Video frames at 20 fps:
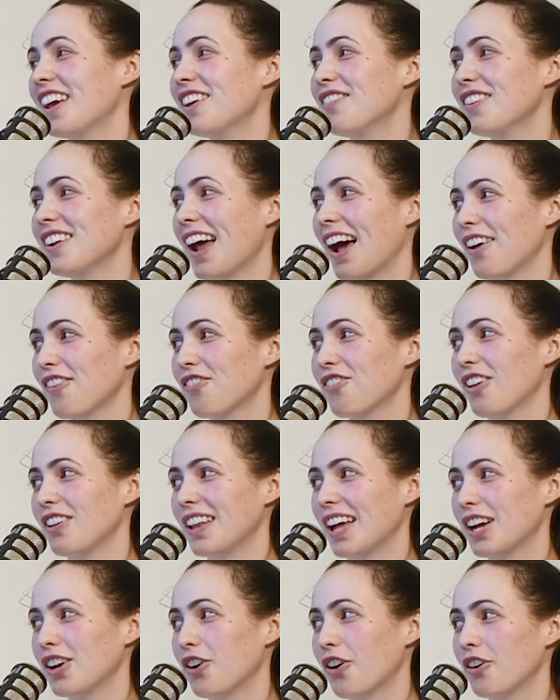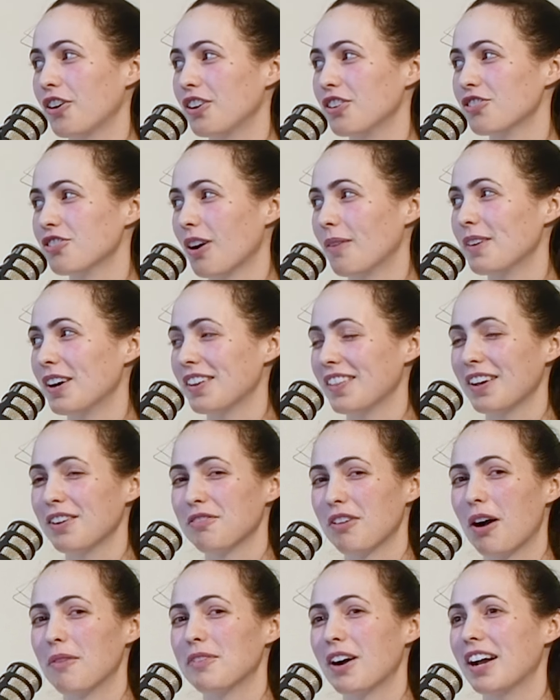even asked the like current drummer, I think
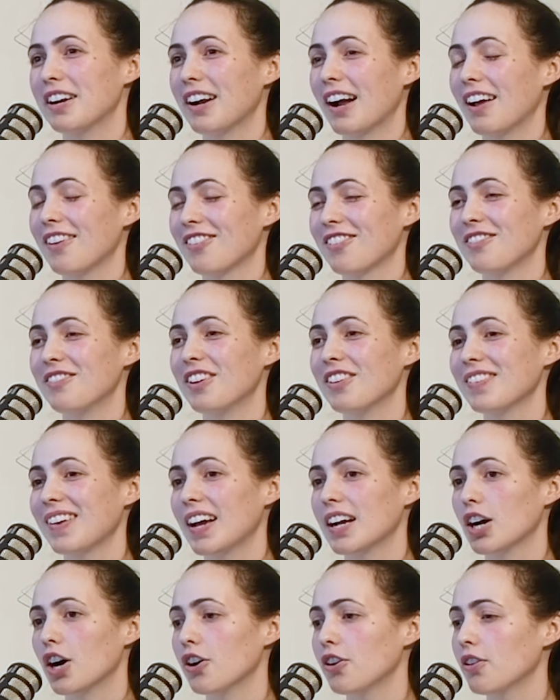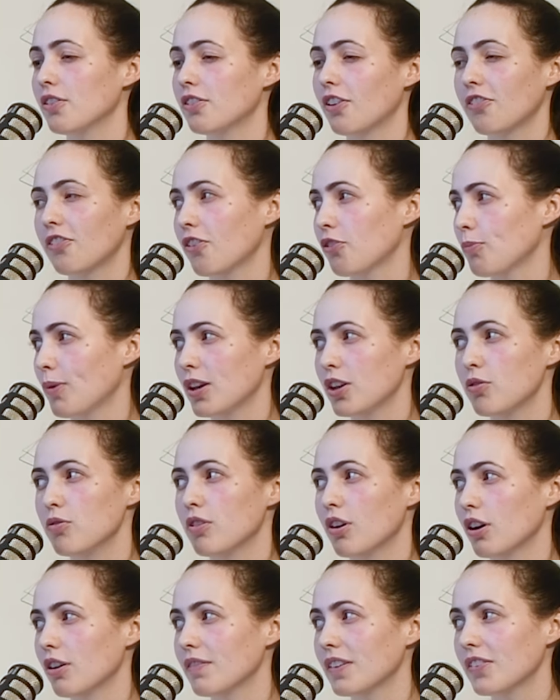Rob Reiner asked him, he's like, does this make you
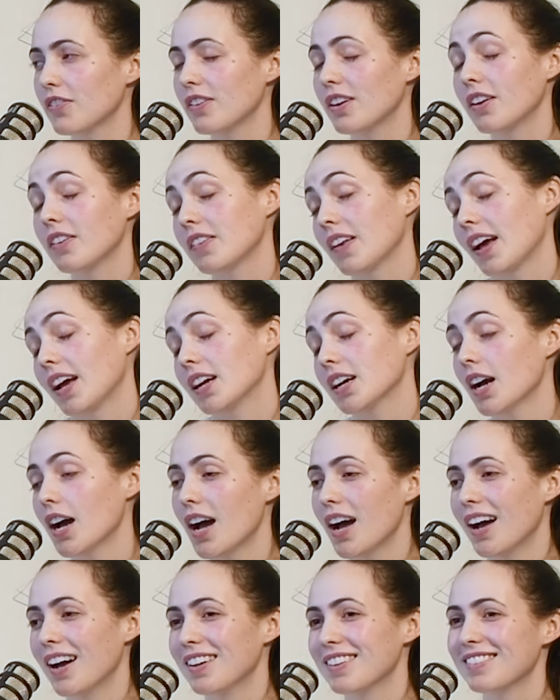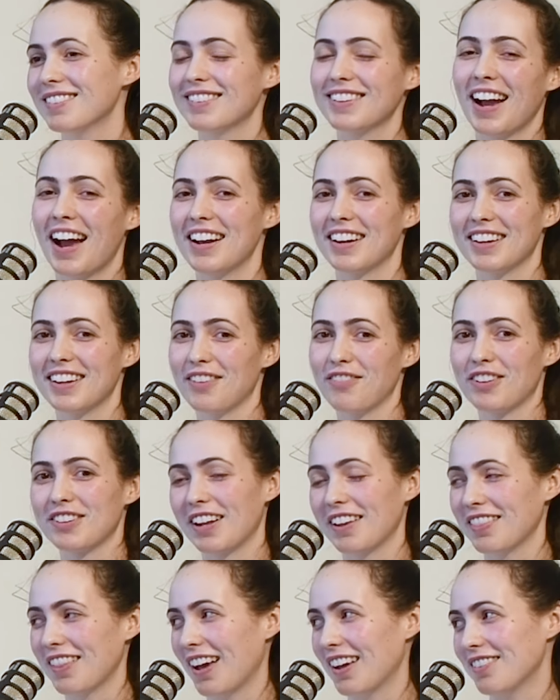nervous? And he's like, kind of giving
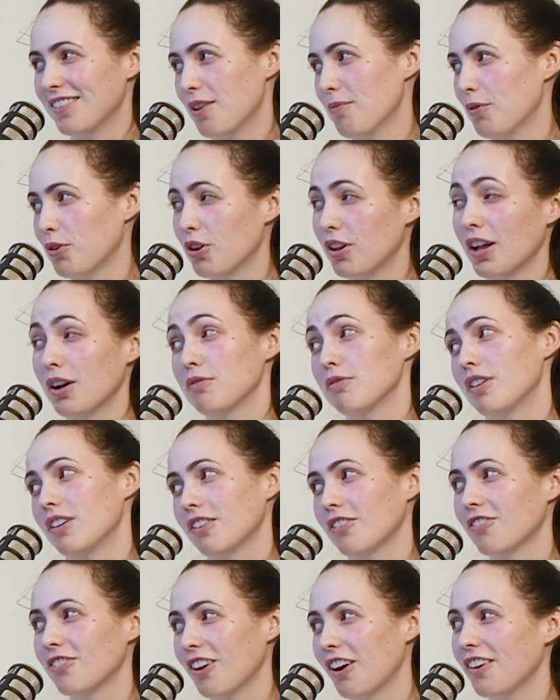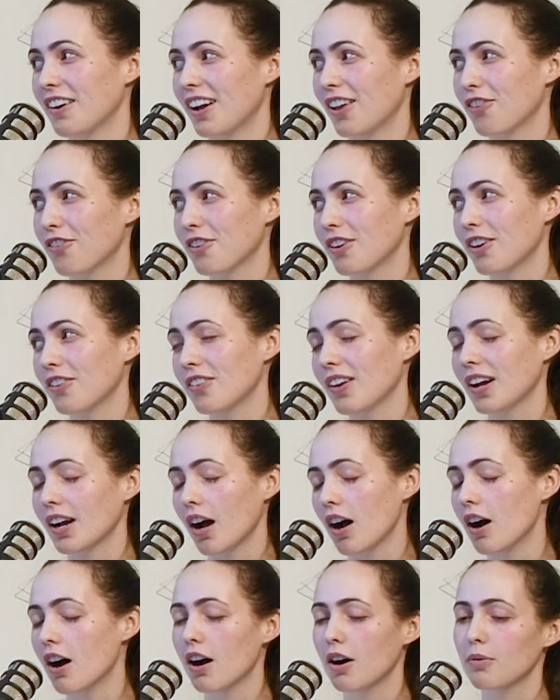like that typical like rock star answer. He's like,
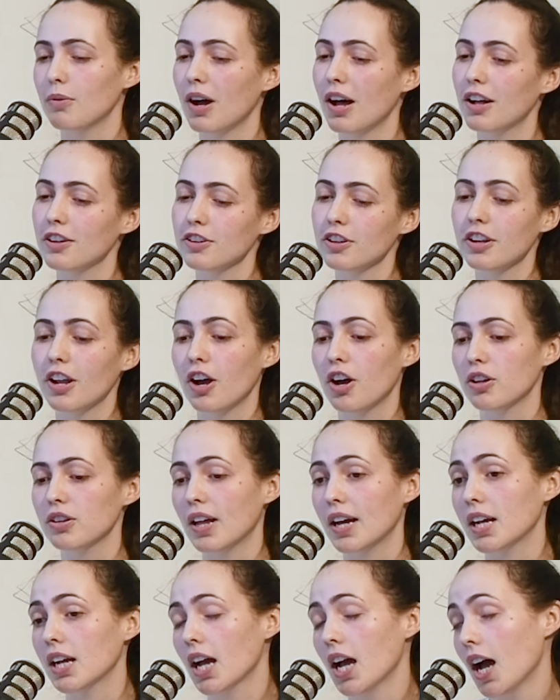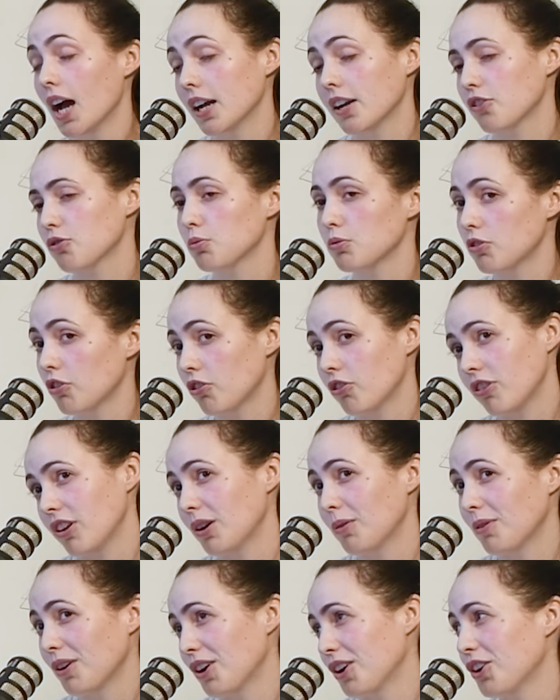oh, well, you know, like, I guess we'll just
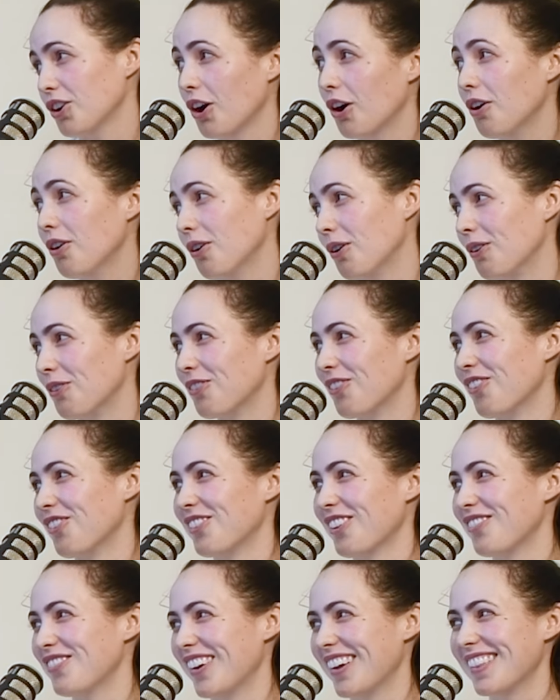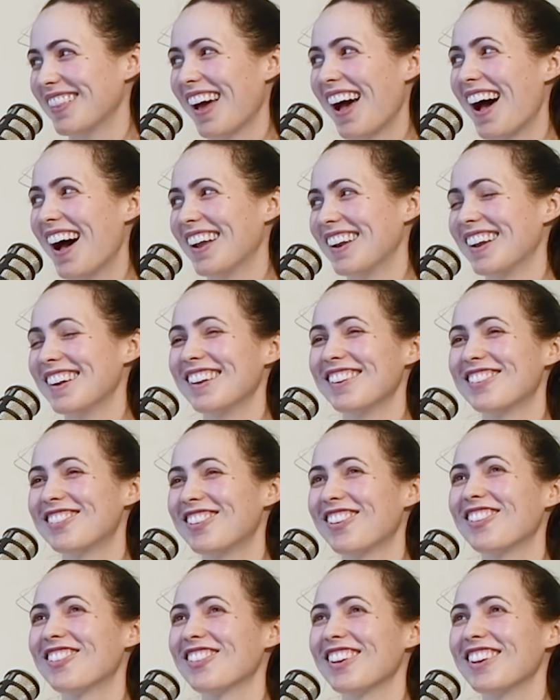see where it goes and stuff like that. And it's
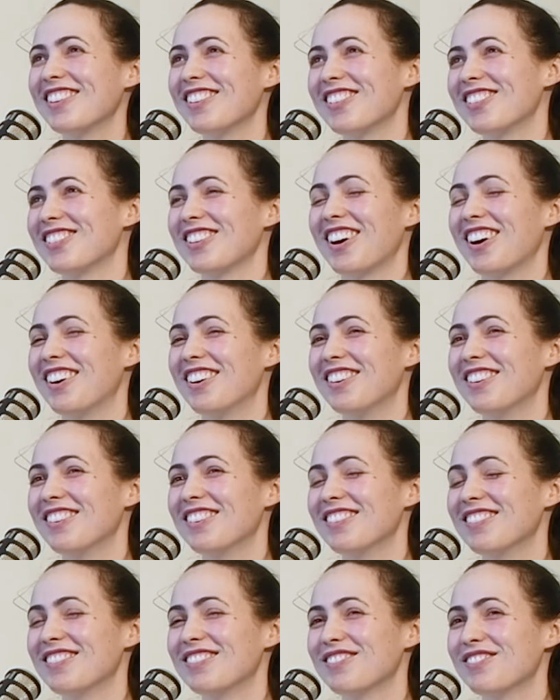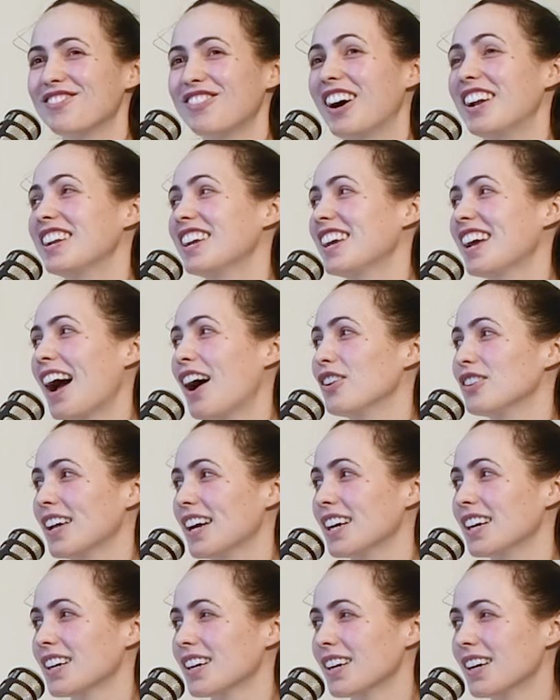just like so funny how
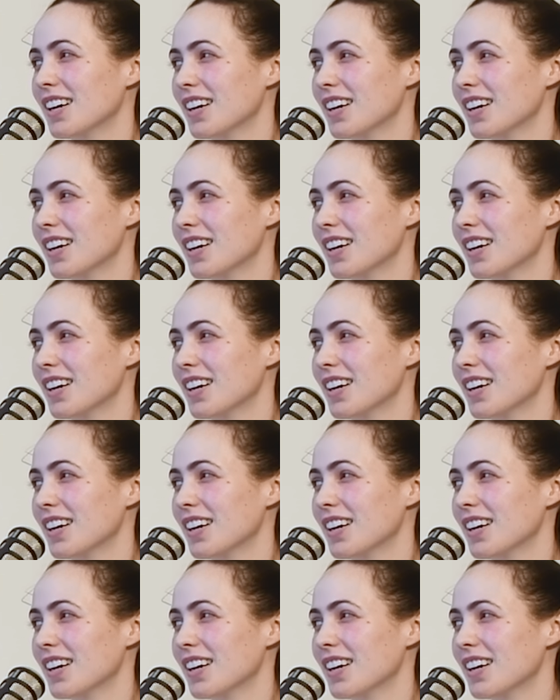like